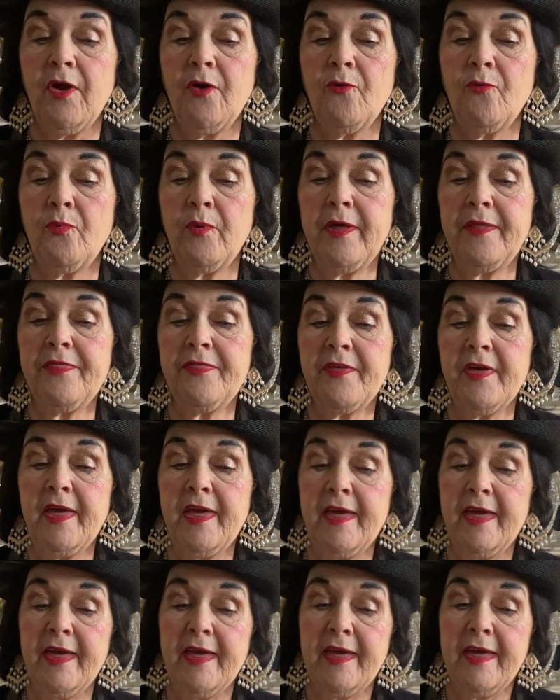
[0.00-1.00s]
with
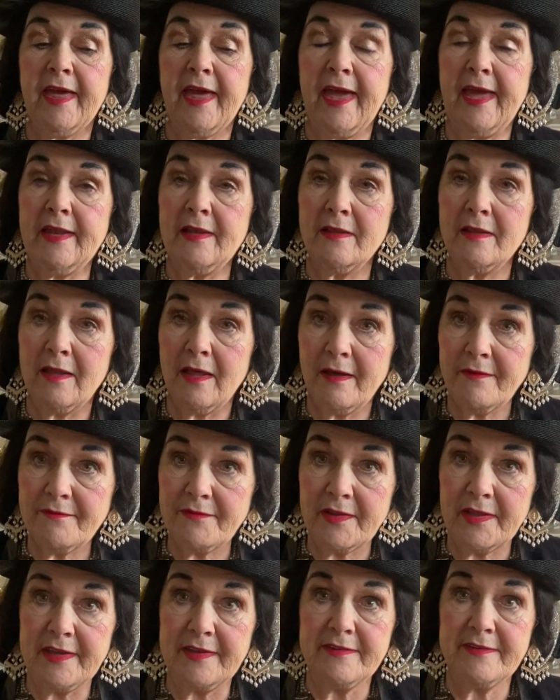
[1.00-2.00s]
a
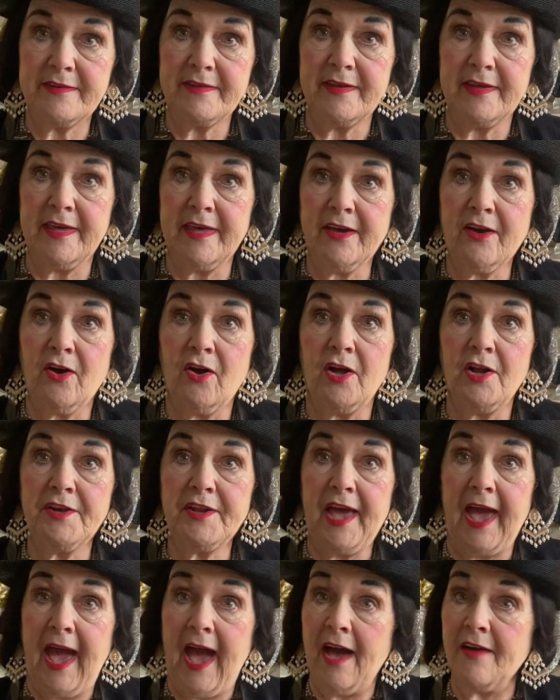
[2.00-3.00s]
lovely tea
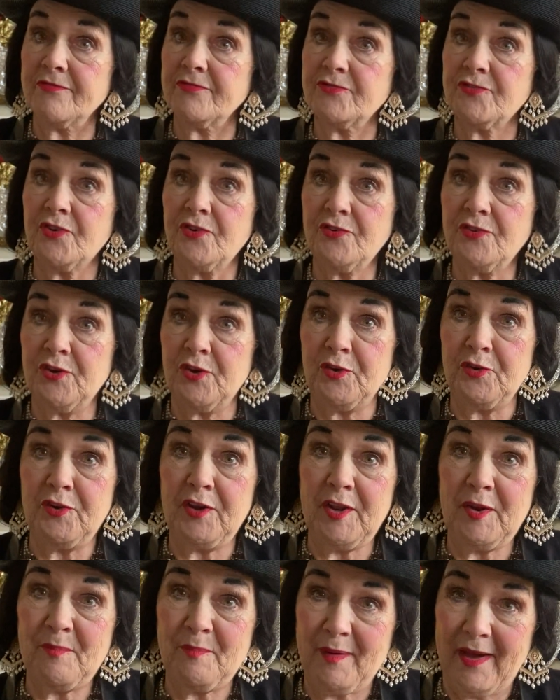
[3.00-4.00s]
called
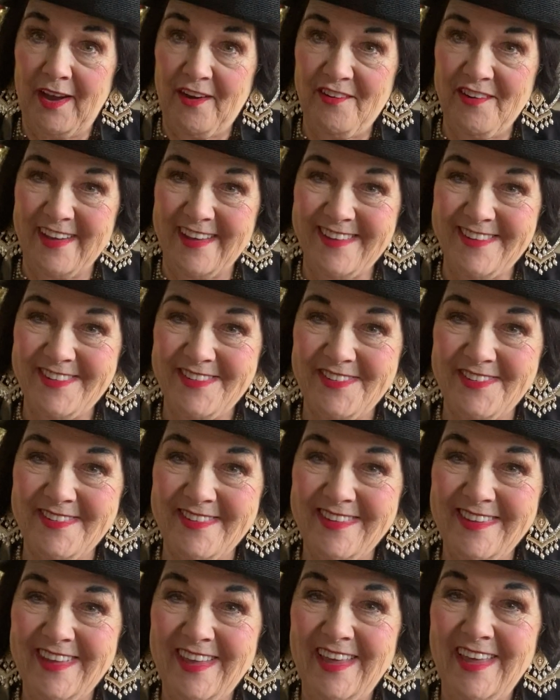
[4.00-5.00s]
Afternoon in
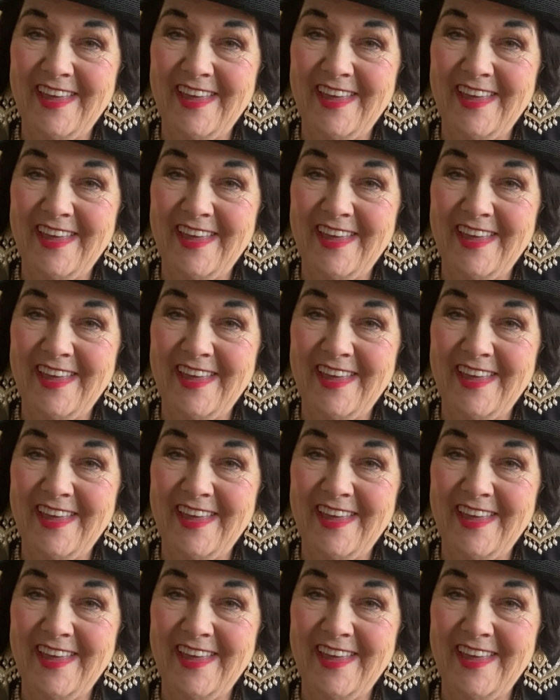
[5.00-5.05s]
Paris.